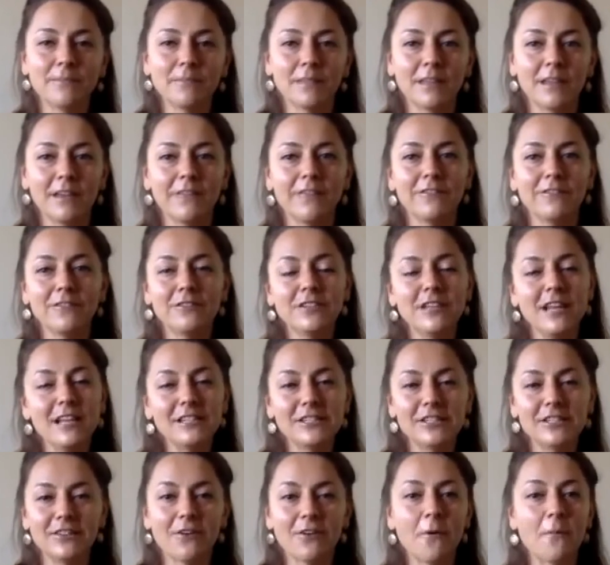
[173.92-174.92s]
if you
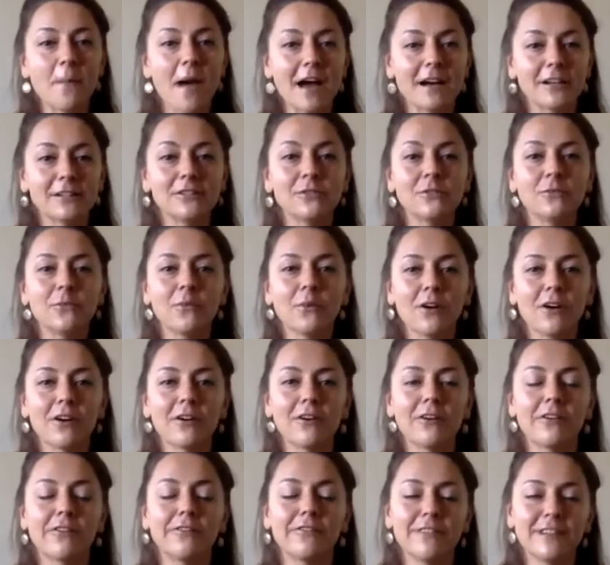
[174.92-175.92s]
need to go back to
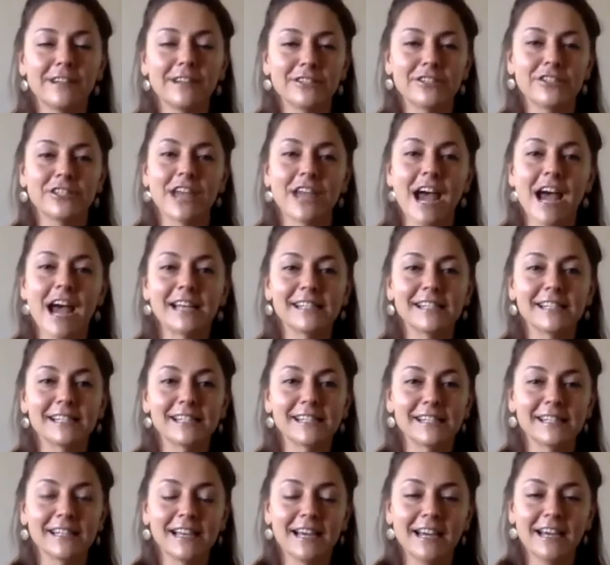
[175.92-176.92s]
work or finish
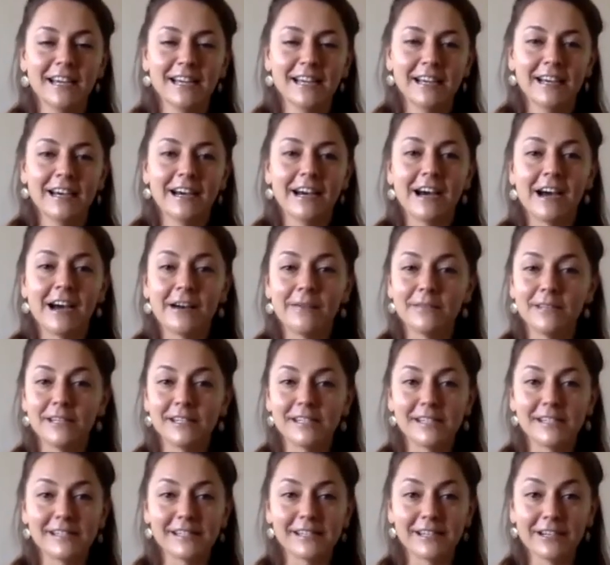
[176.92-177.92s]
tasks.
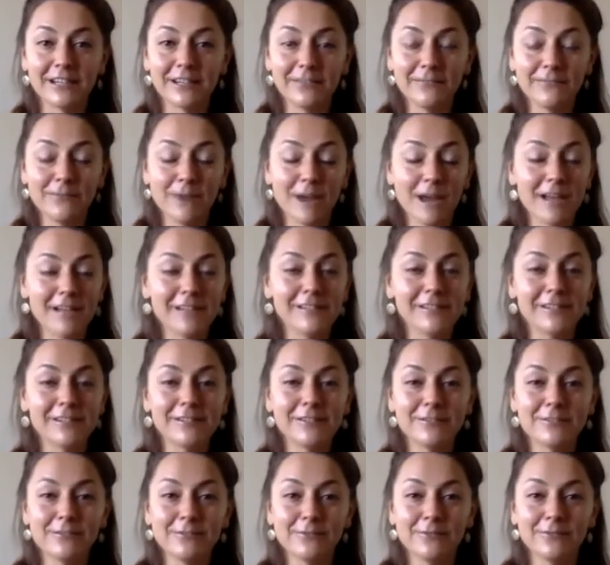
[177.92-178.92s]
This is a good way
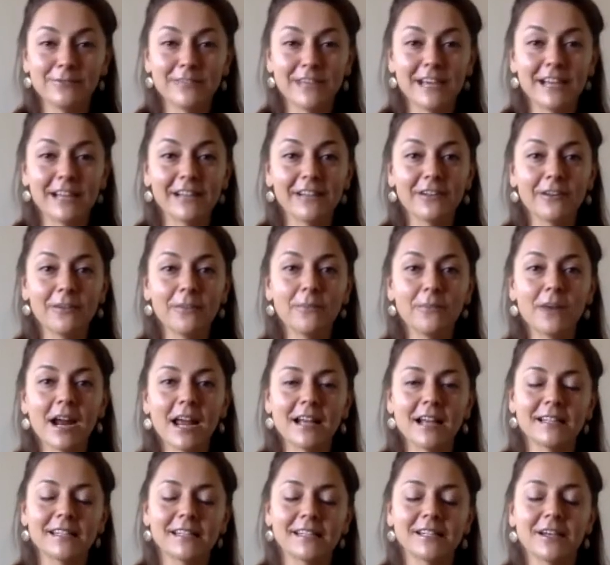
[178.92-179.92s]
to take a little
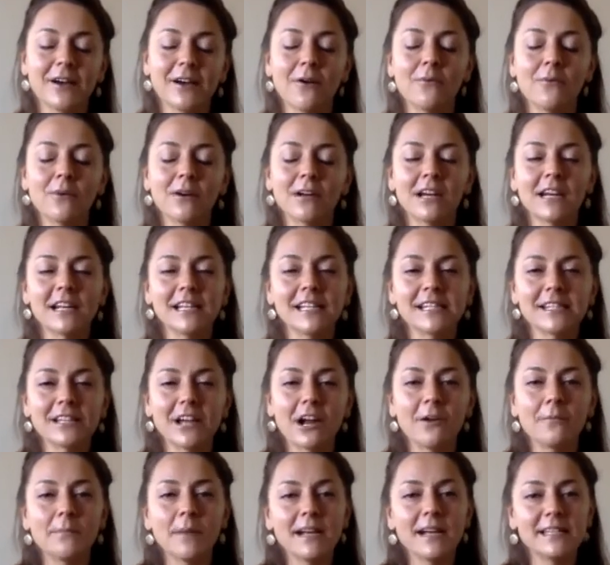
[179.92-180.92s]
break. So we're going to
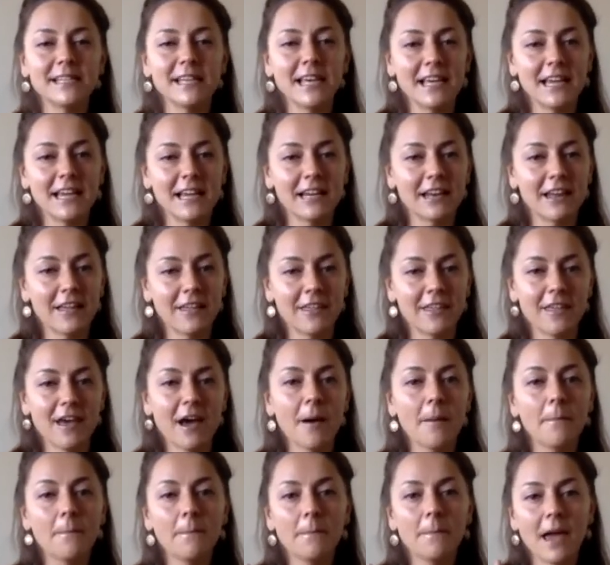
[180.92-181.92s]
start by taking the
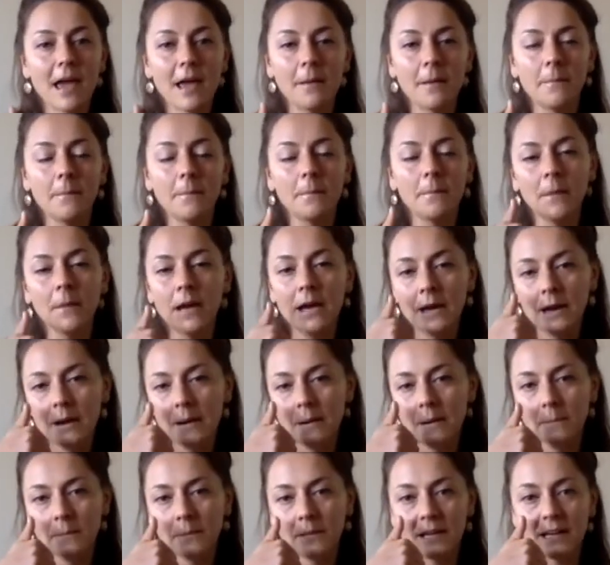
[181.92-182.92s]
thumb and
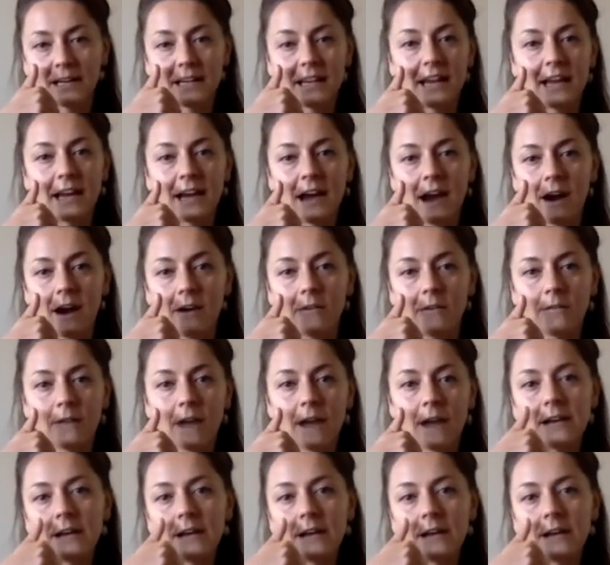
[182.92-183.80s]
plugging our right